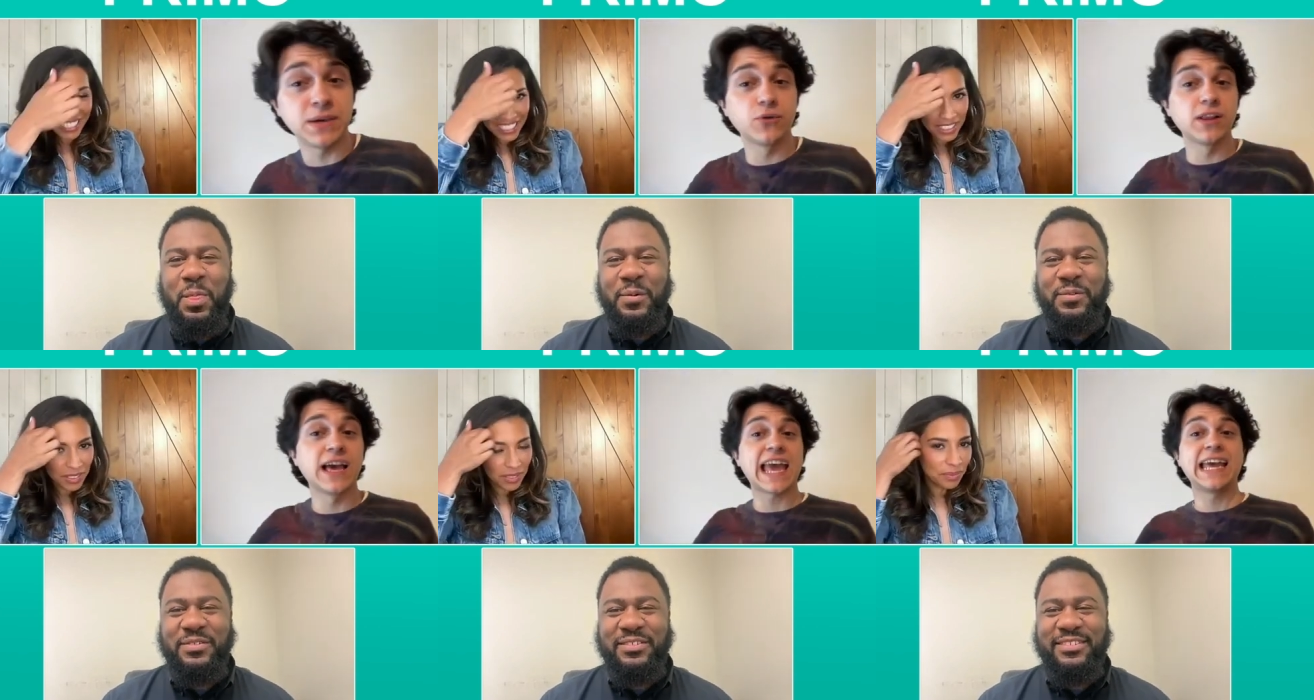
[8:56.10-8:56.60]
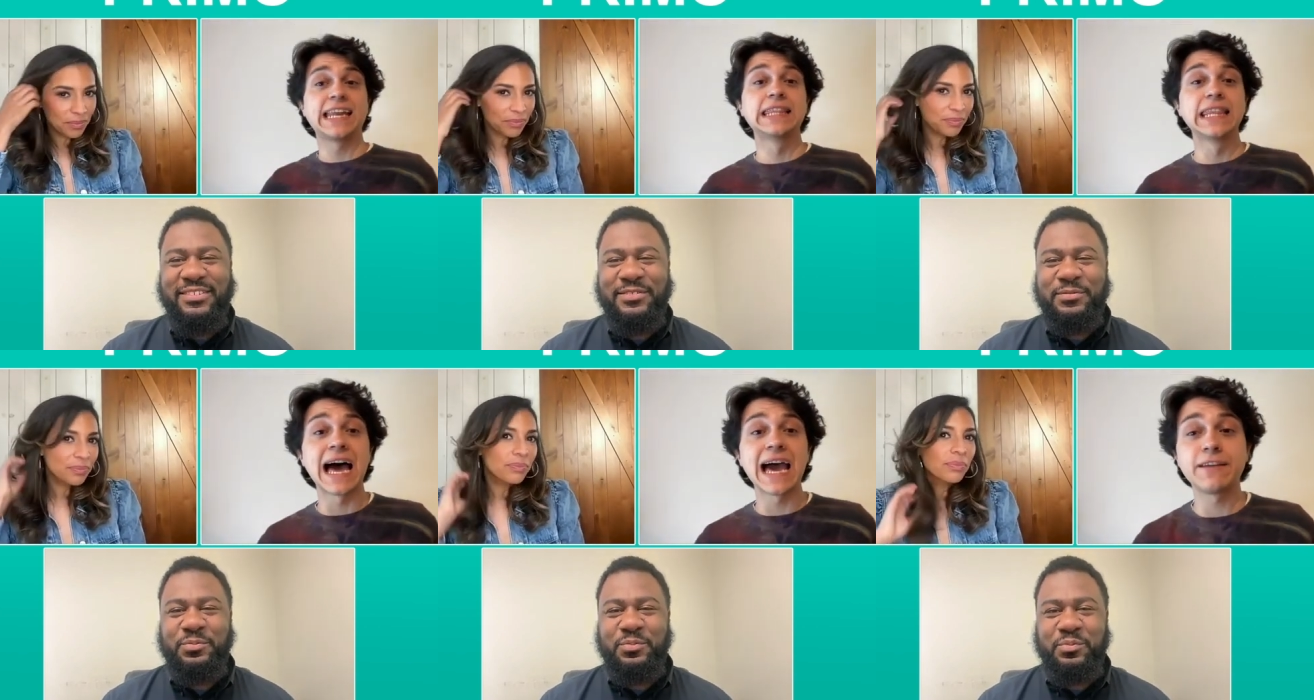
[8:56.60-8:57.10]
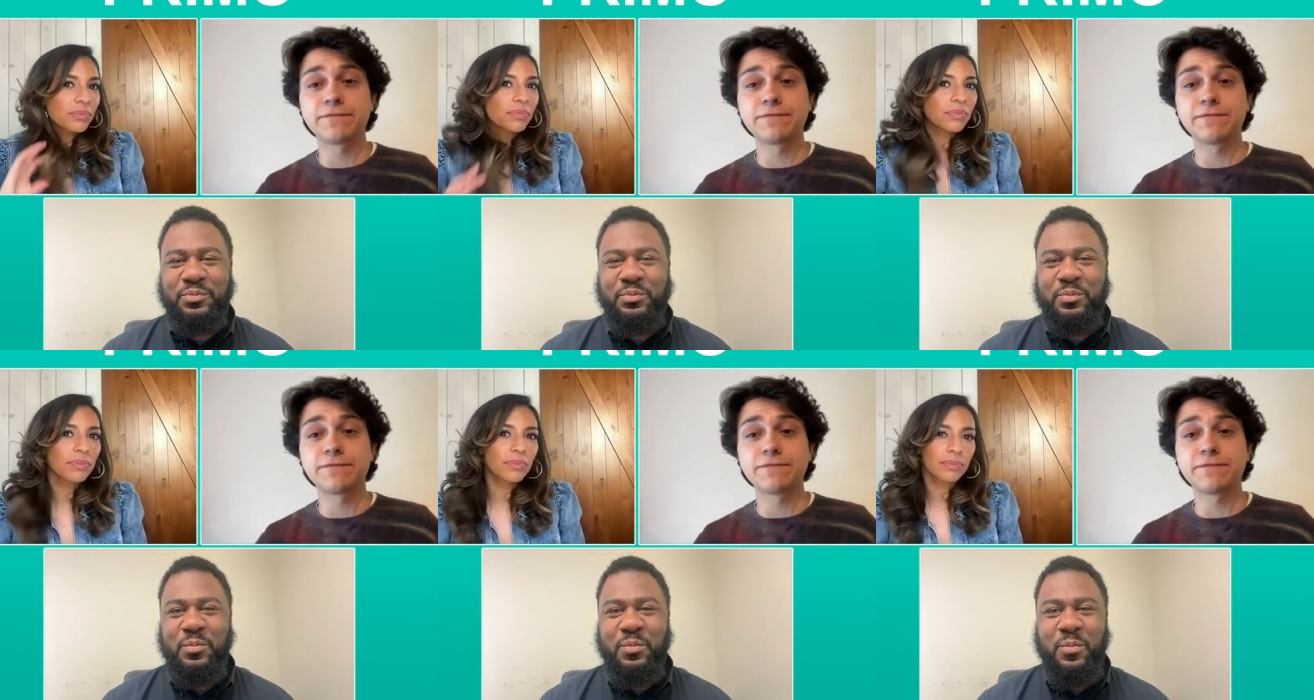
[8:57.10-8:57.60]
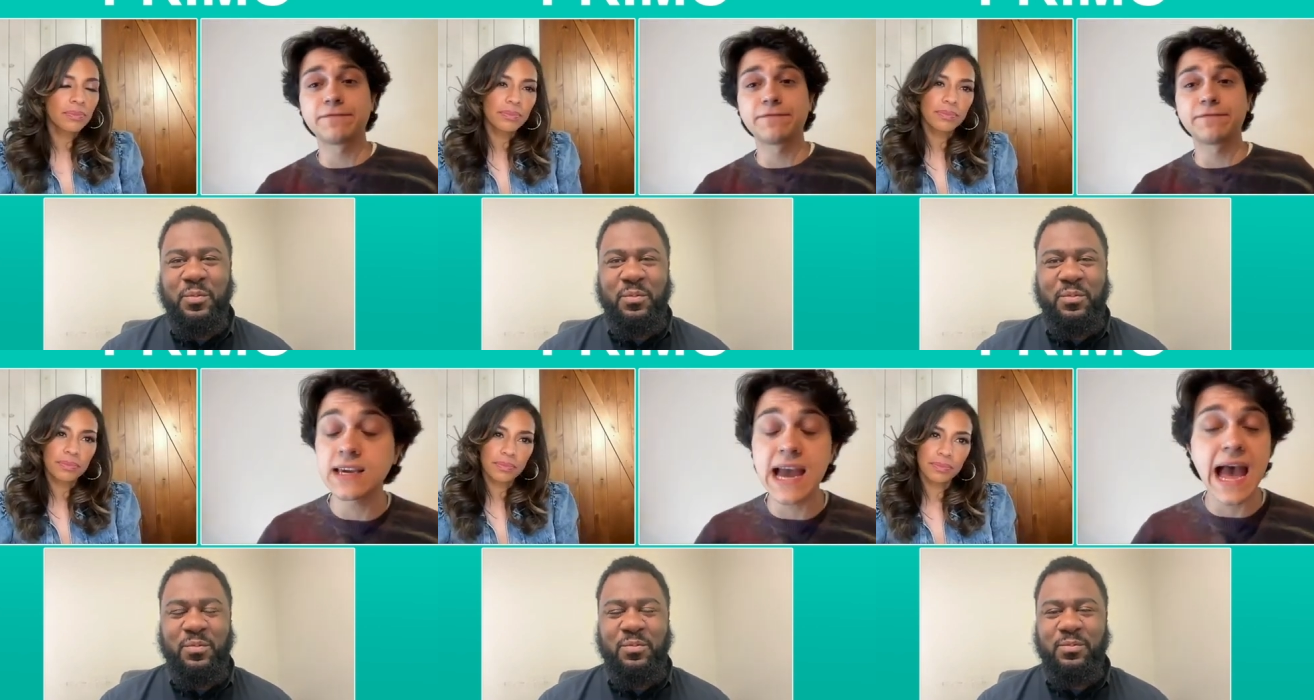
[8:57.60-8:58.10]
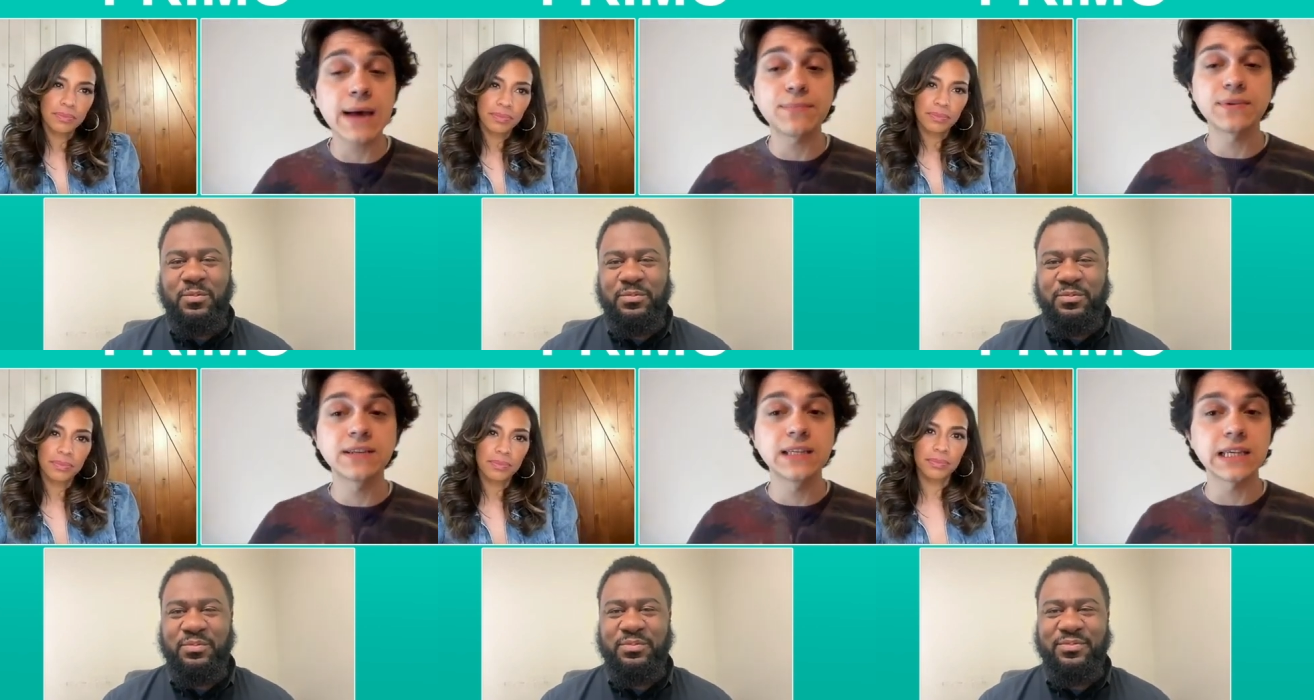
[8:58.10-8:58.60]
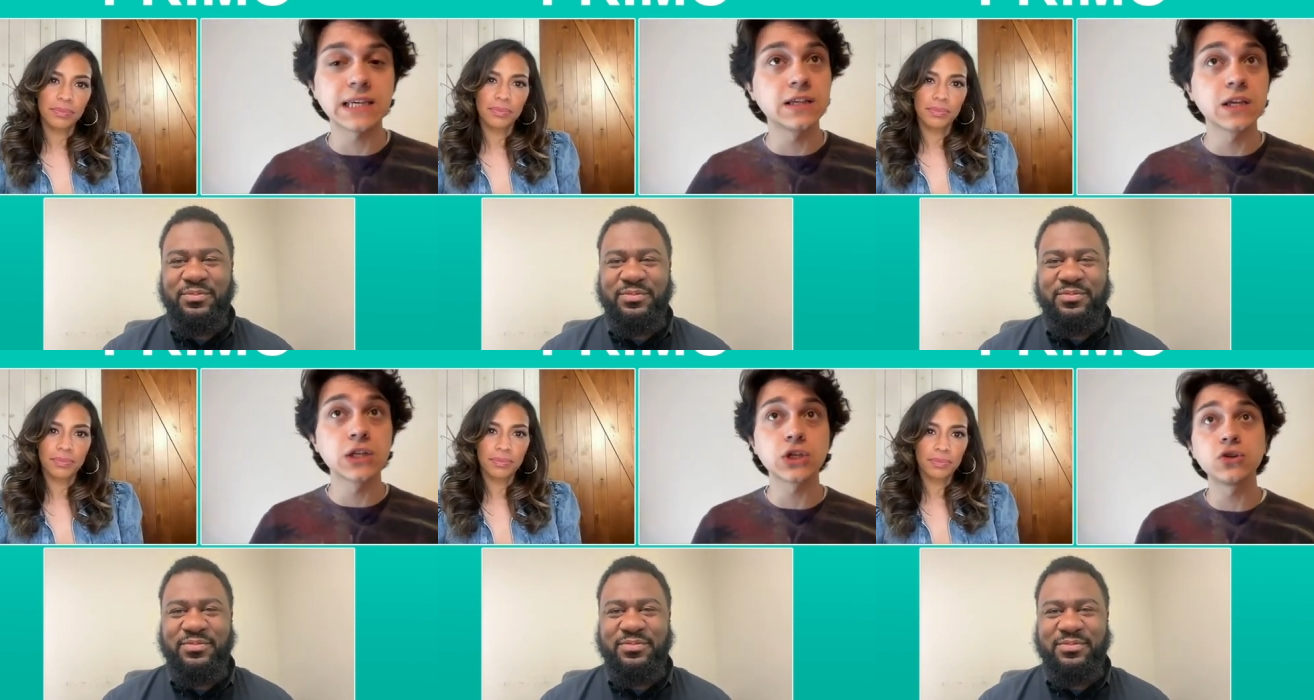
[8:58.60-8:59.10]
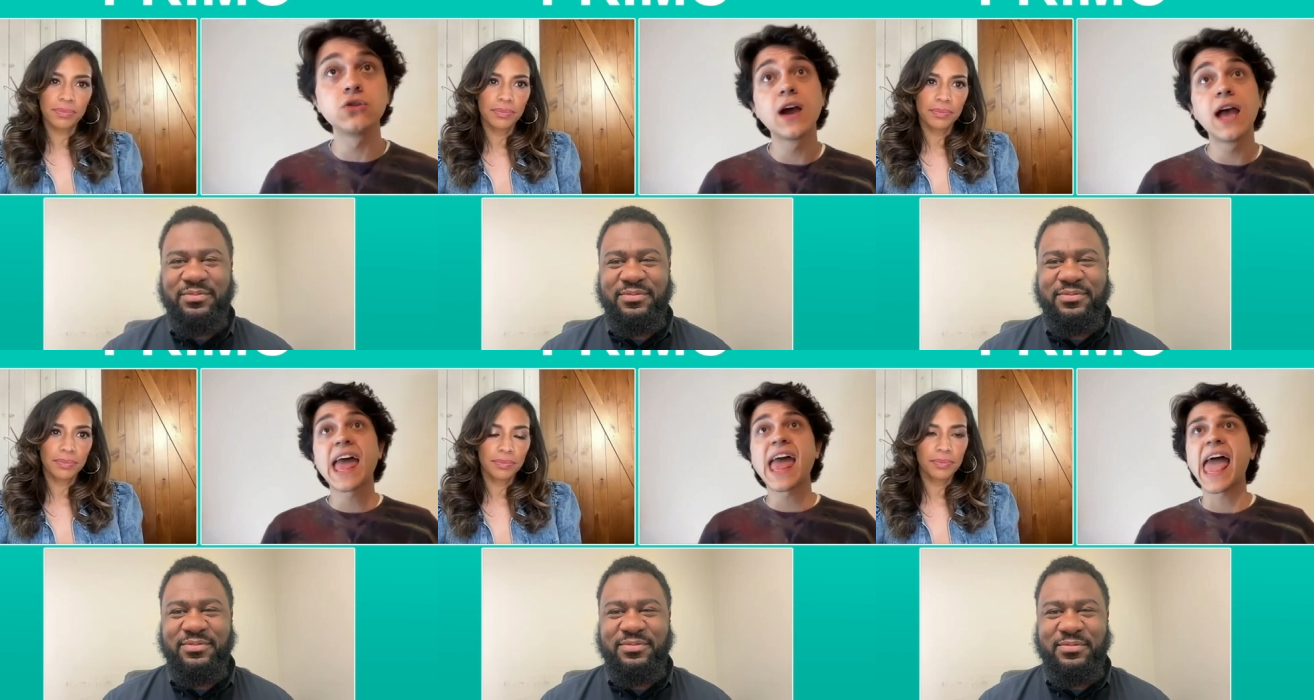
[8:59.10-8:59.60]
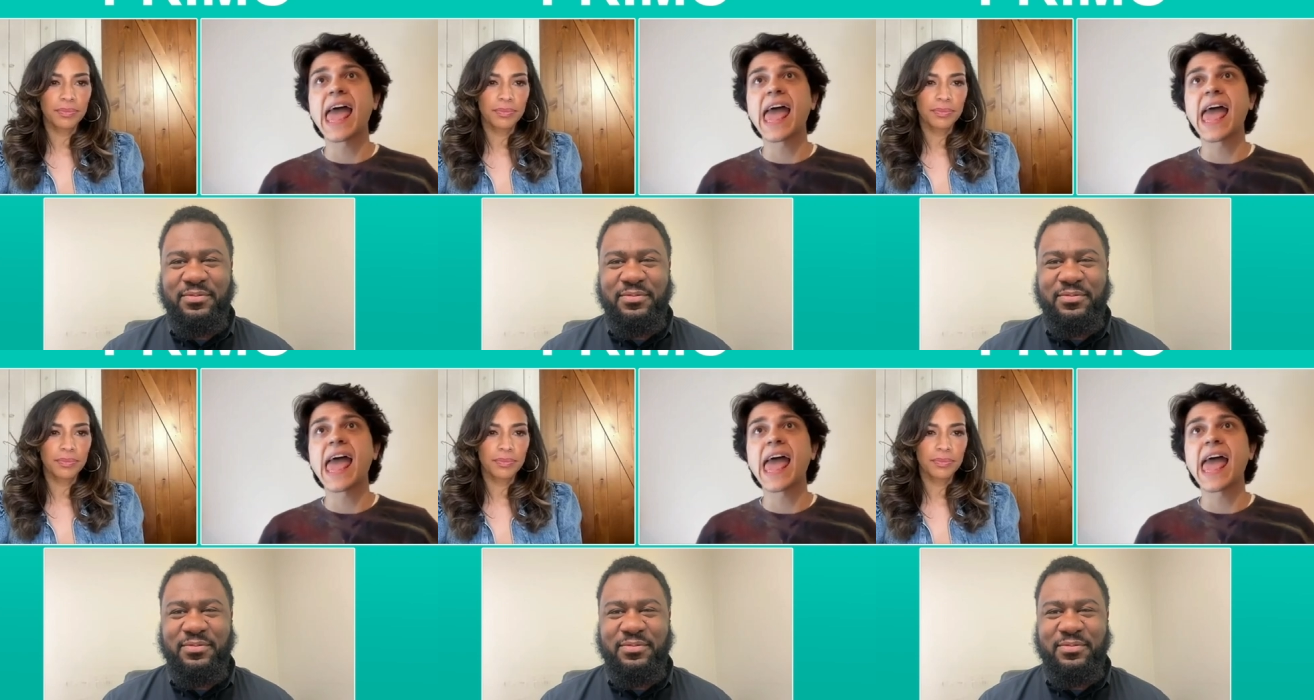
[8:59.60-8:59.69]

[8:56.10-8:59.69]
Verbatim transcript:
Speaker 1: like in life, like, what do you want to see happen in season two?